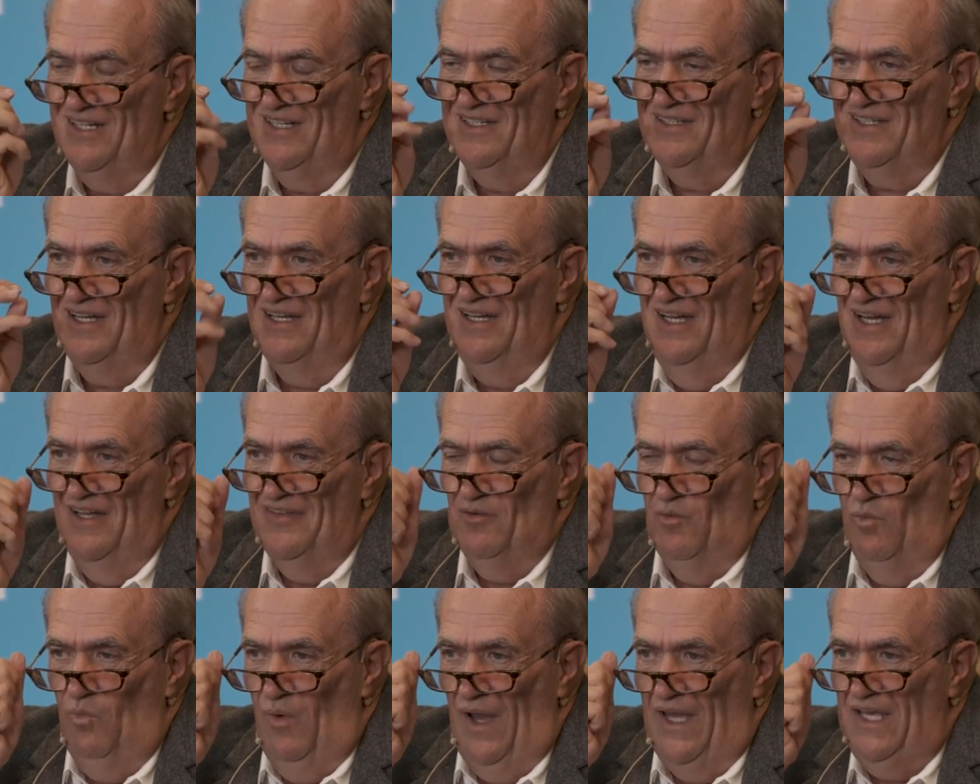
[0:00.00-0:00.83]
the,
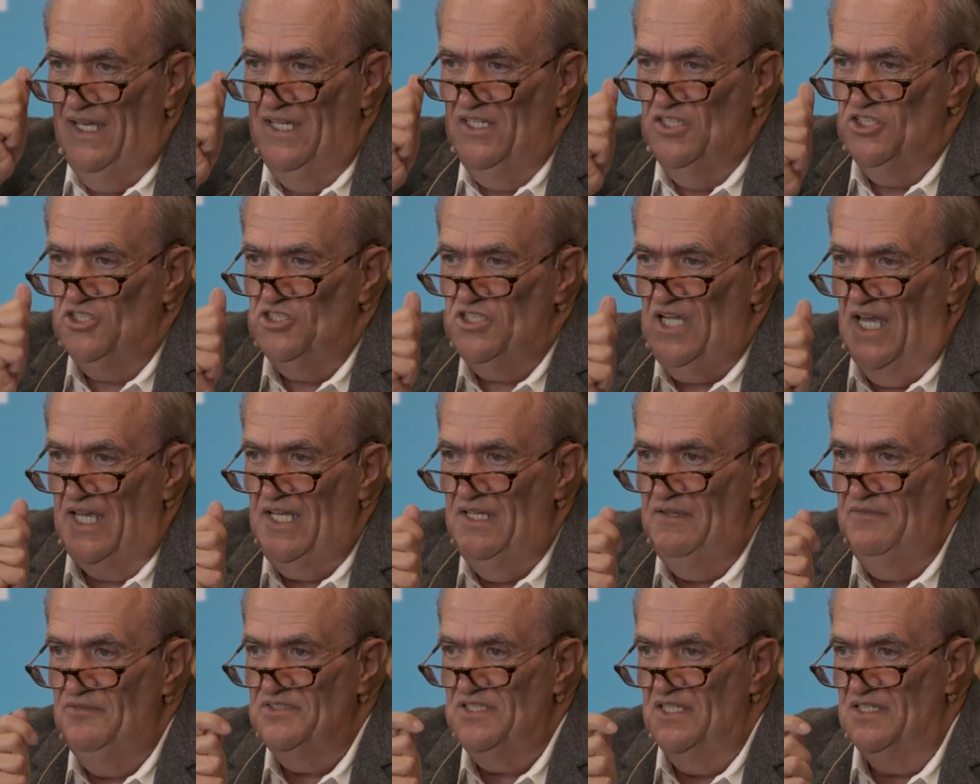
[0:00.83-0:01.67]
the way he
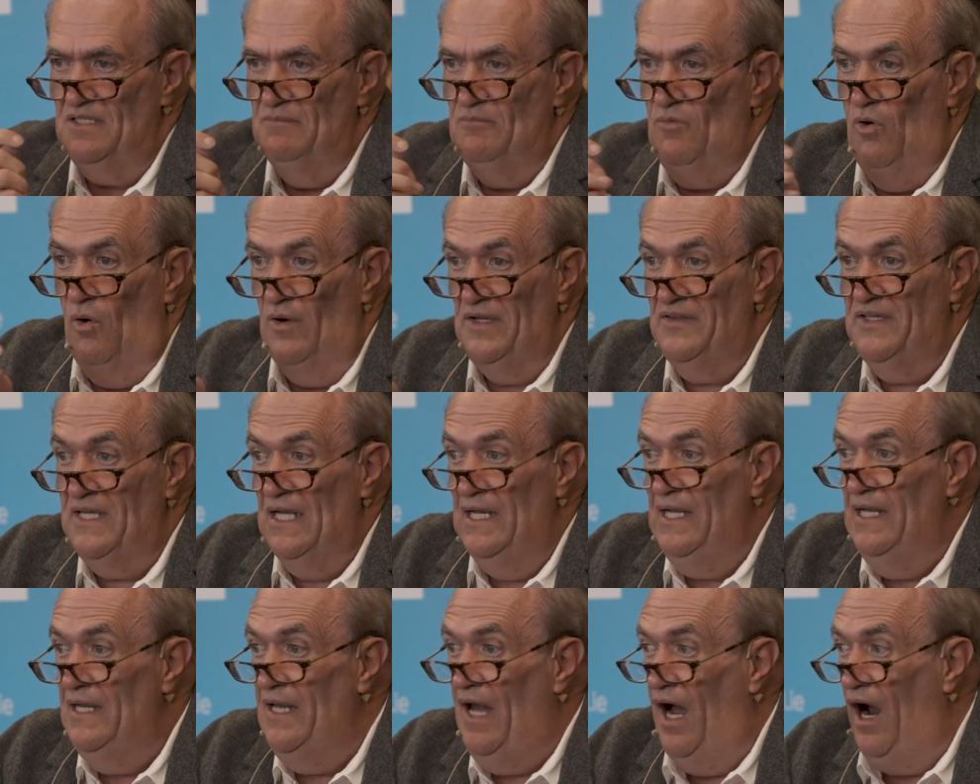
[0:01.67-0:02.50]
shaves in the morning, the
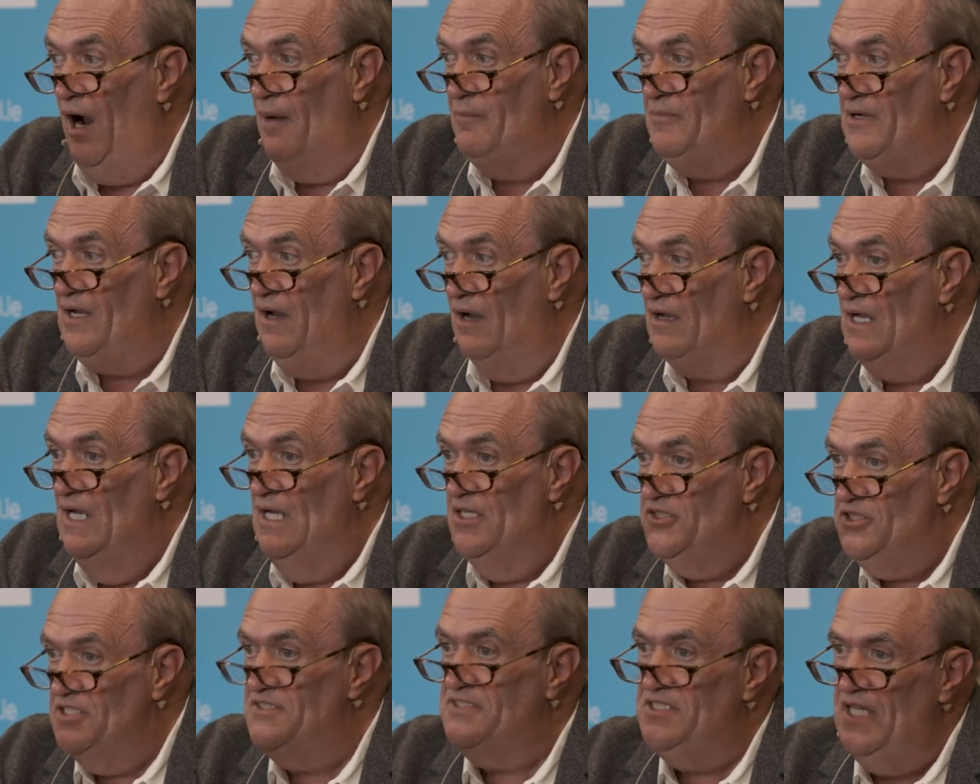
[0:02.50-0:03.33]
alarm clock.
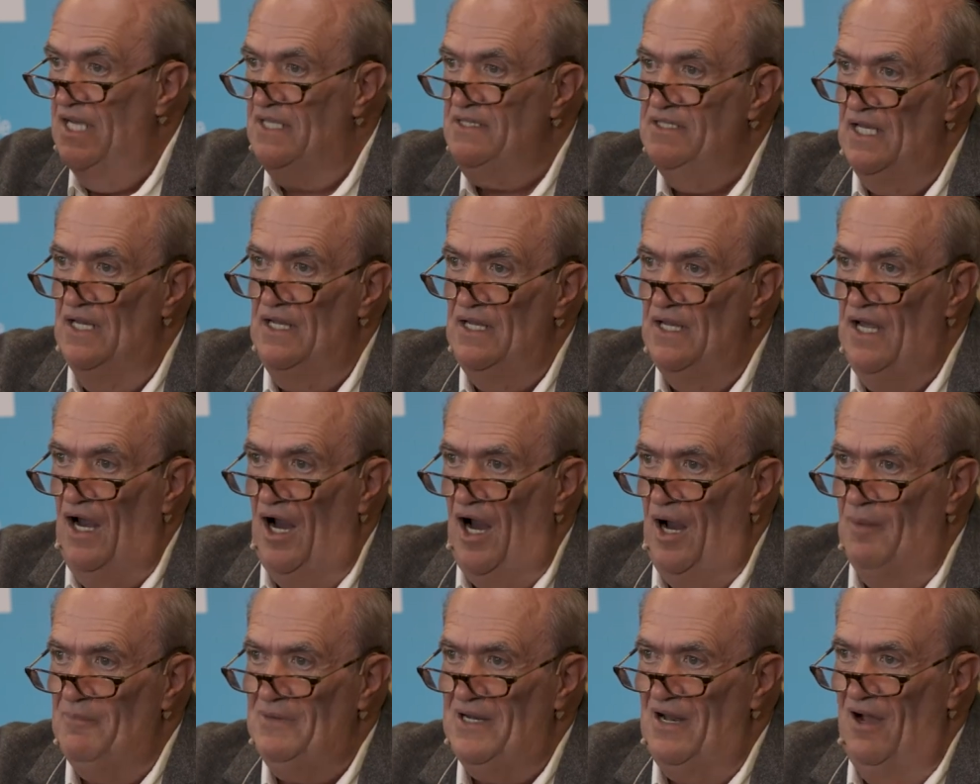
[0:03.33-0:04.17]
Just take the
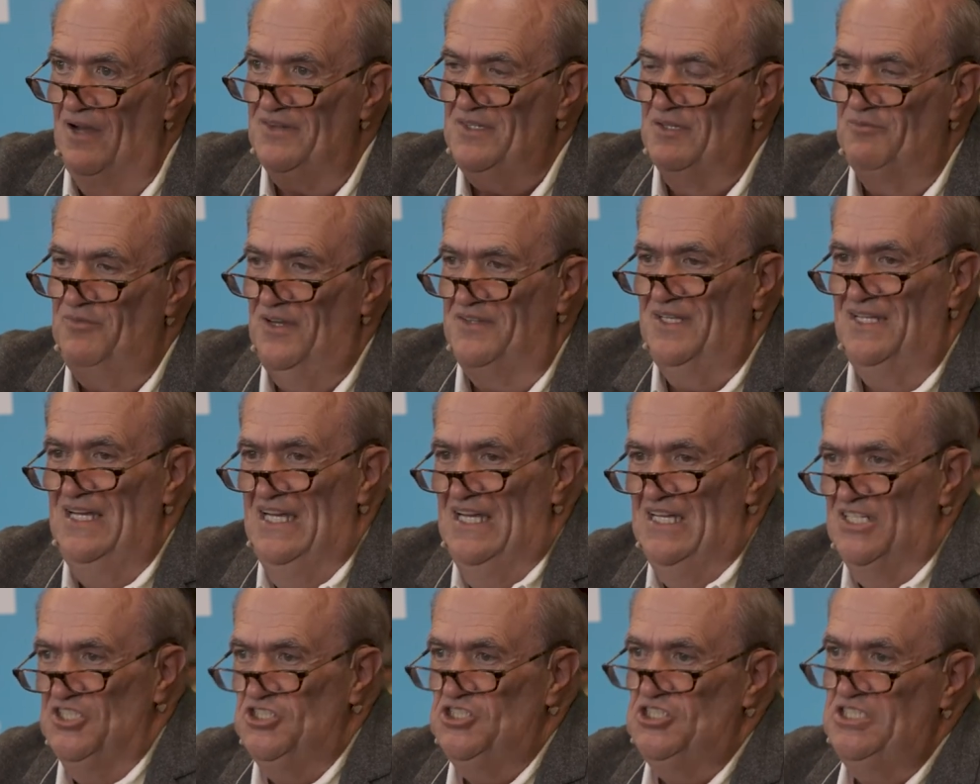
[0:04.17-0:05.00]
alarm clock, the fact that
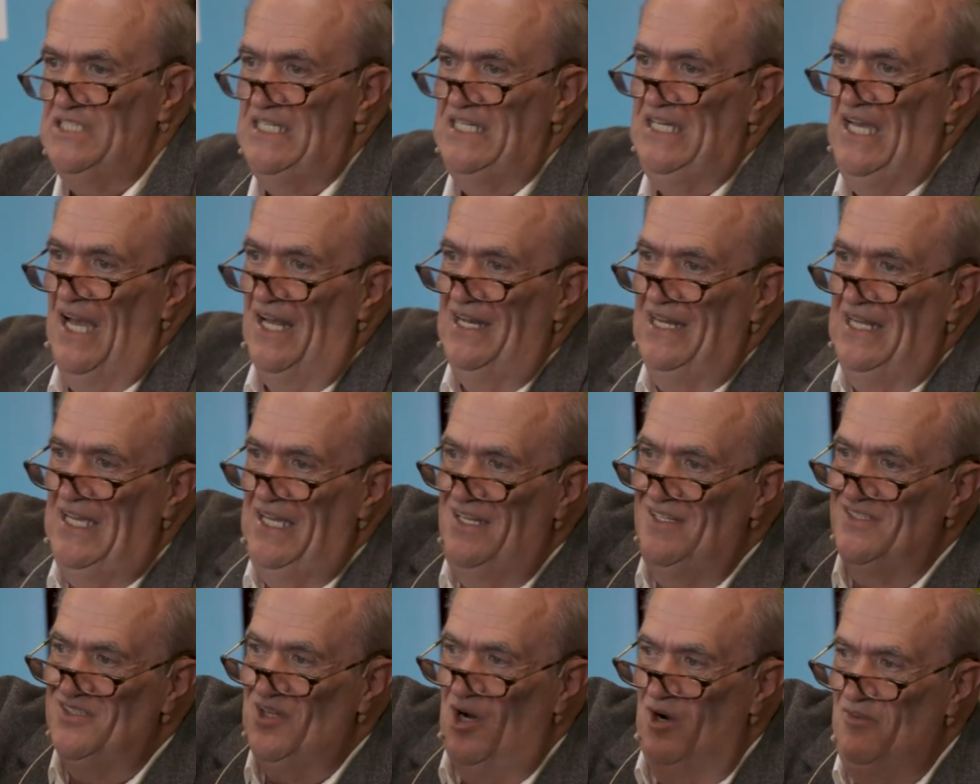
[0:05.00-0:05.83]
she
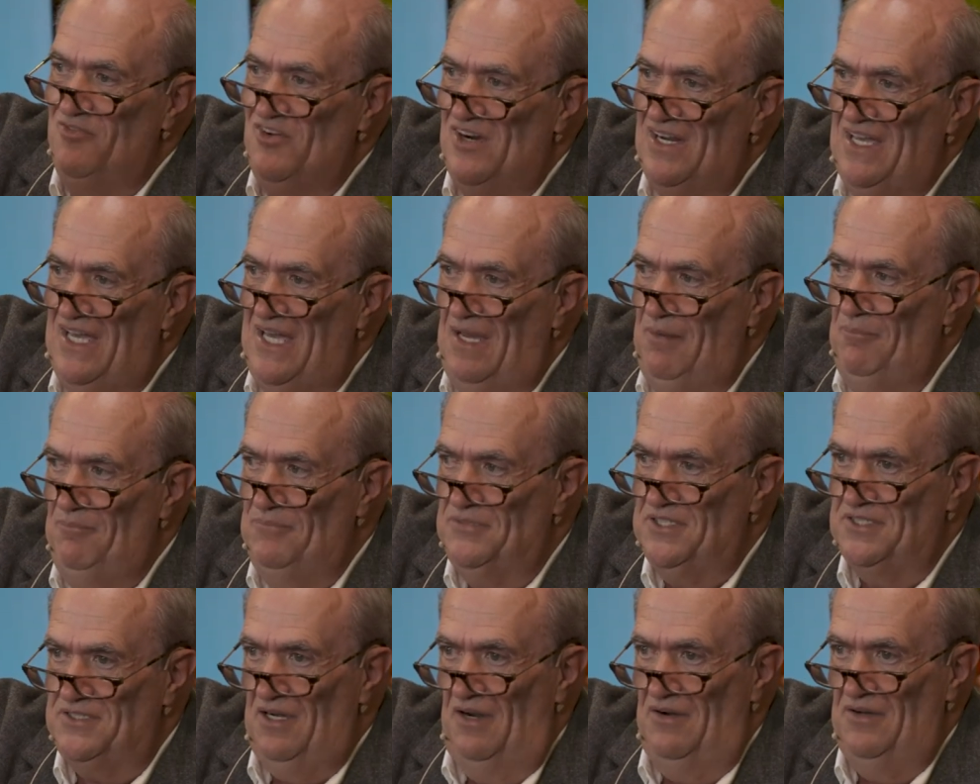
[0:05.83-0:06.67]
leans over him
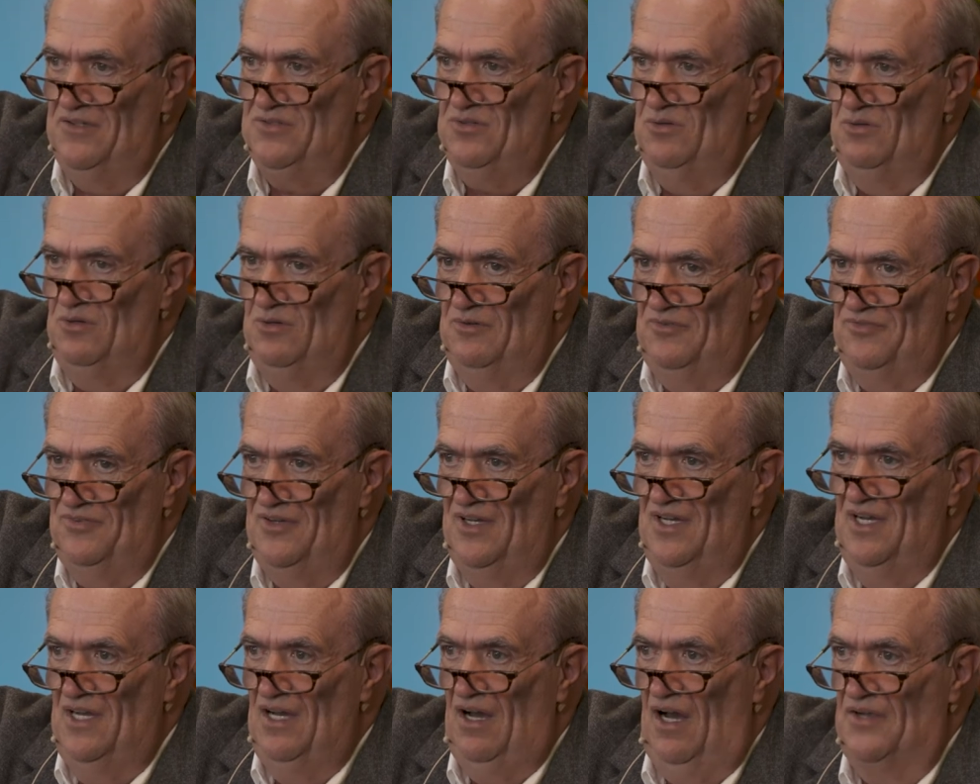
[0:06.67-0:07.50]
to turn it off
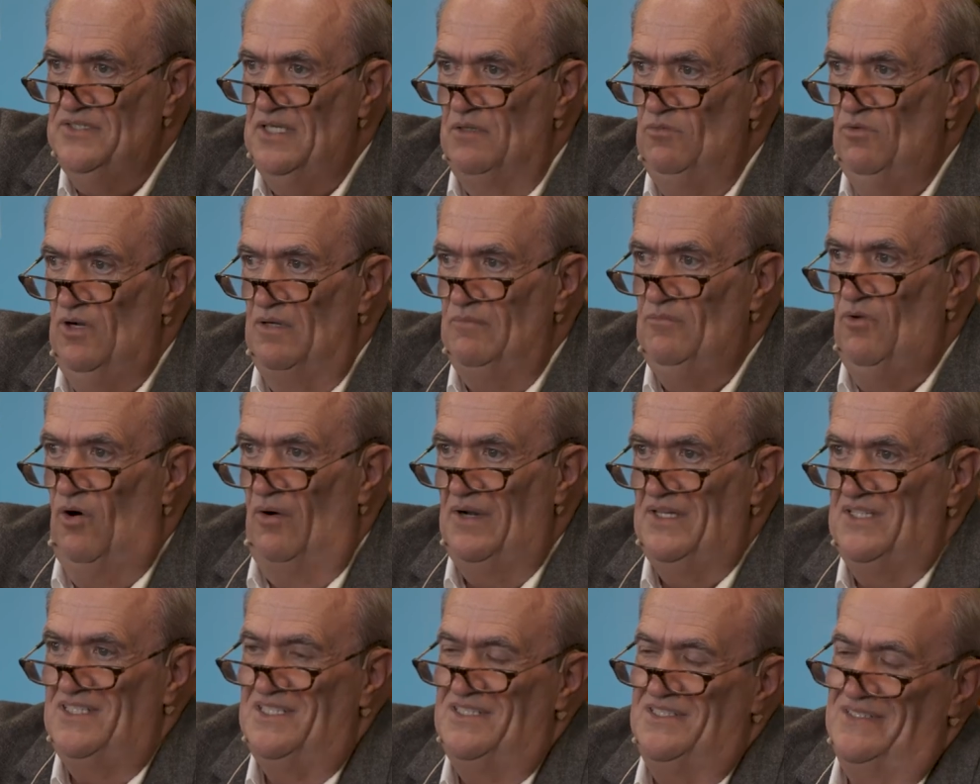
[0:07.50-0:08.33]
until one
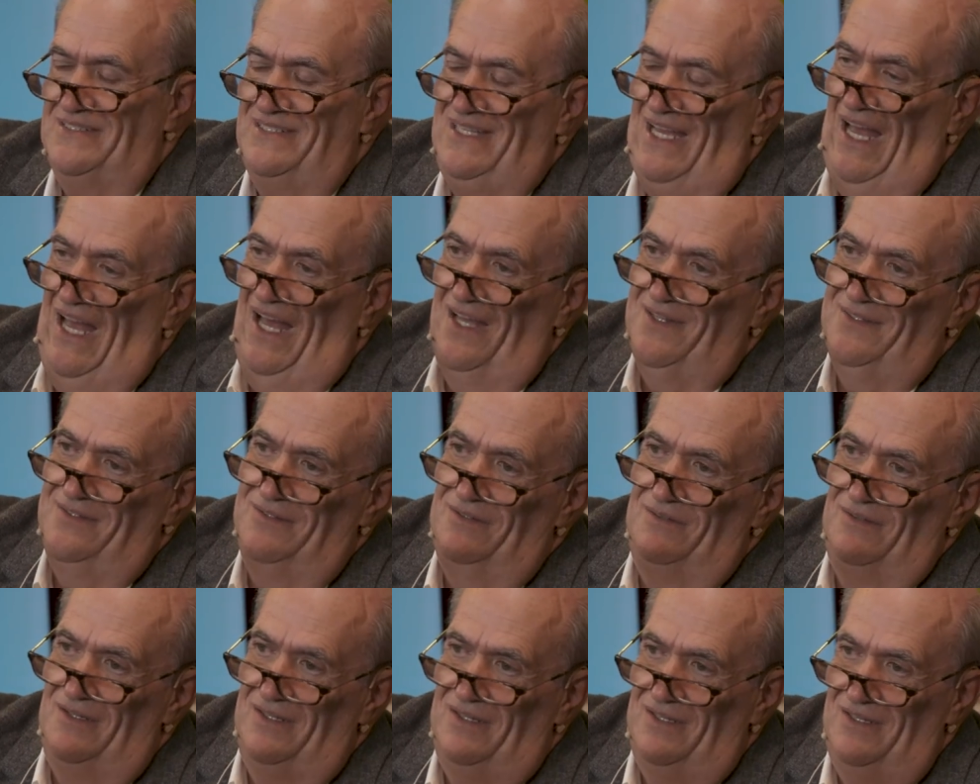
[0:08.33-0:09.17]
morning she just can't
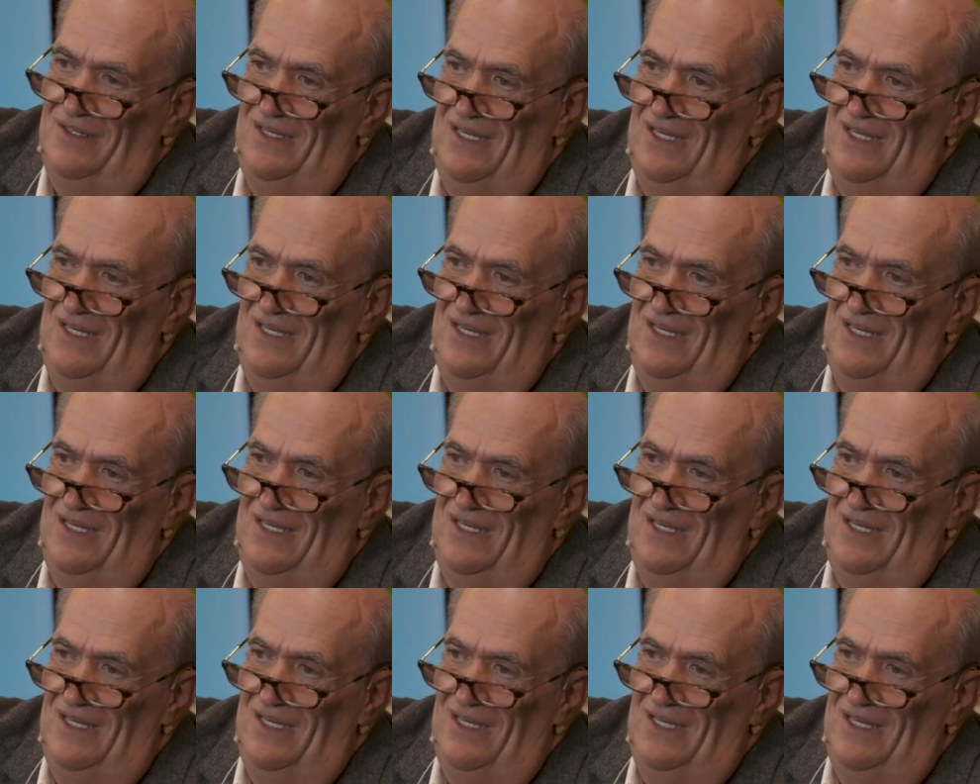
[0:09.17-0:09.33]
do it.